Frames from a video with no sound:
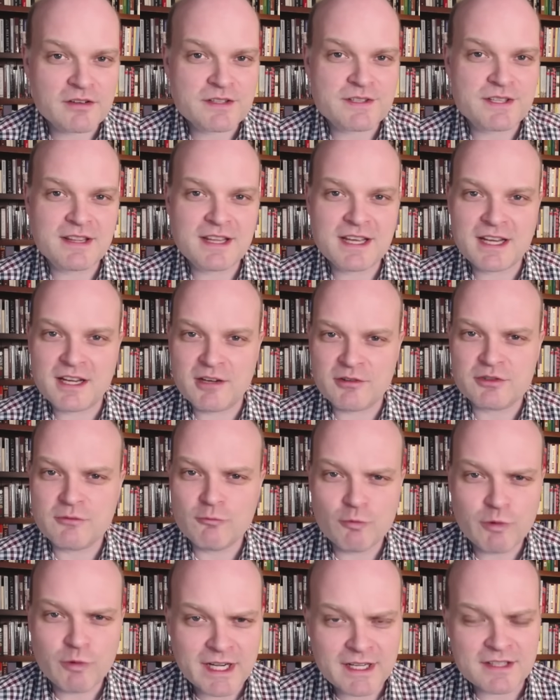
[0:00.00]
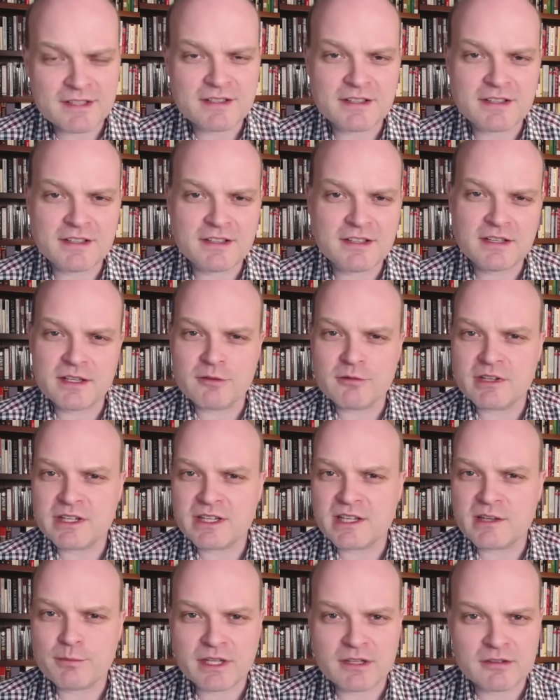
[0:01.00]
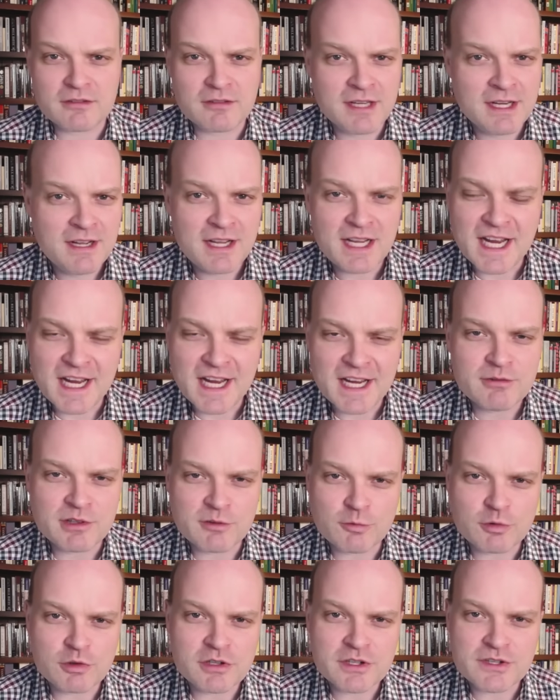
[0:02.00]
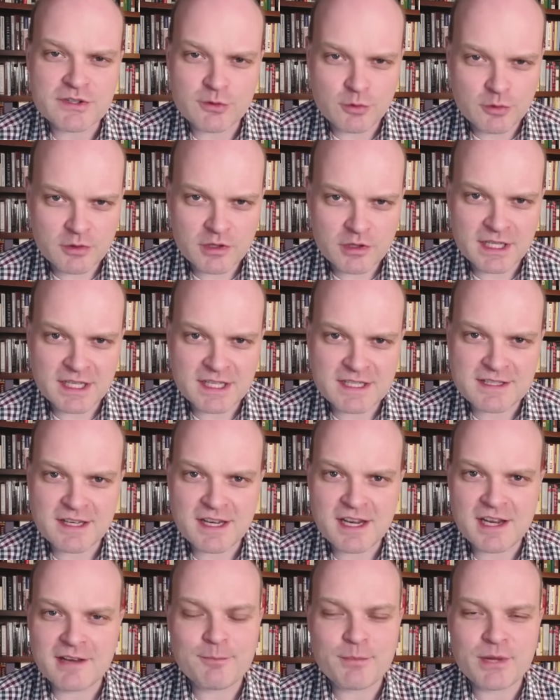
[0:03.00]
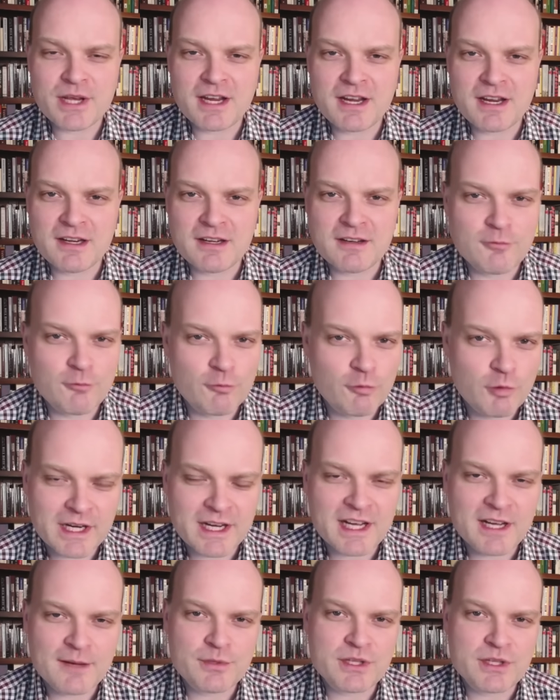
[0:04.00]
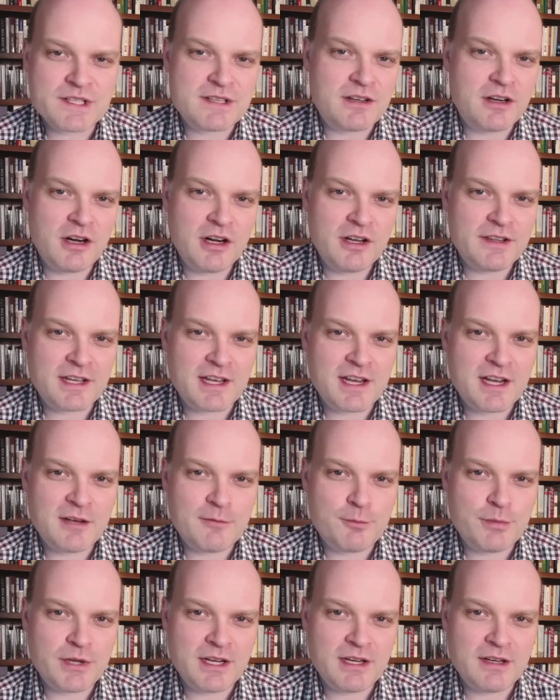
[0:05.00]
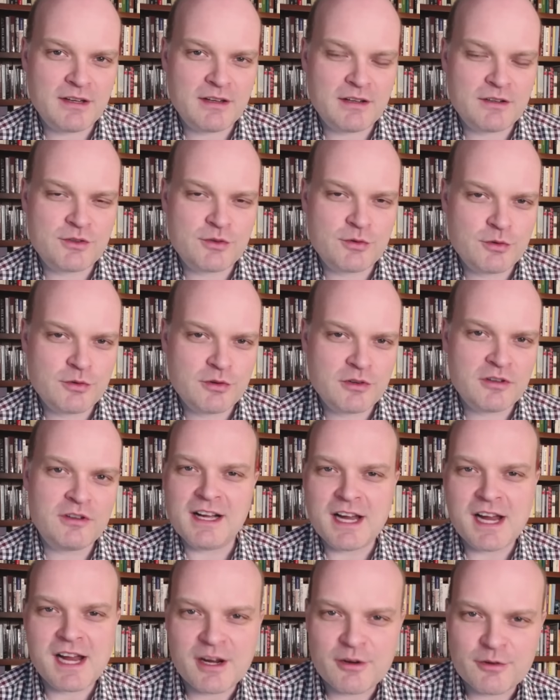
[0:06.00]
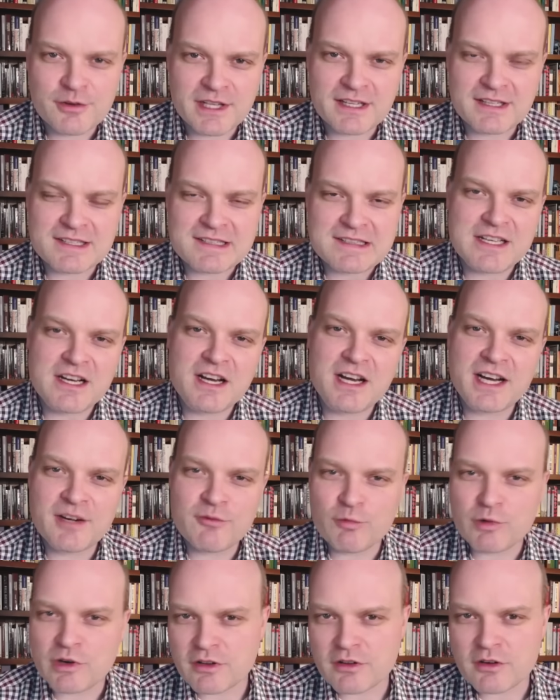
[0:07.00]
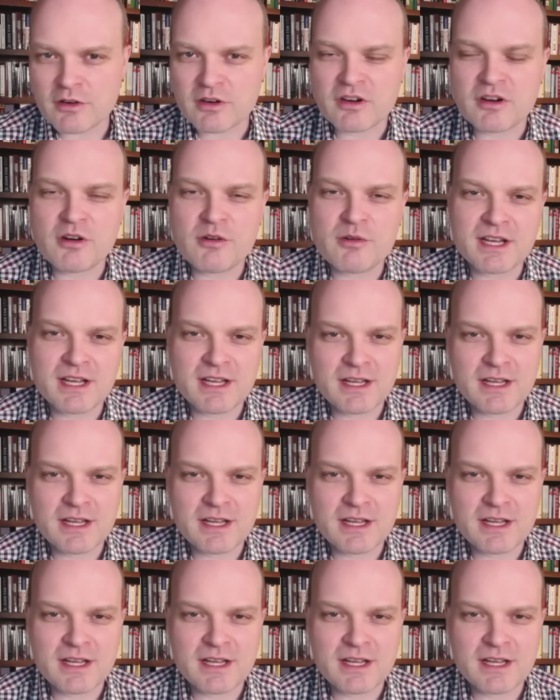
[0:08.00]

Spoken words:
They went into the nitty-gritty about how it works to organize a campaign, what happens on the campaign tour, how they decide where they're going.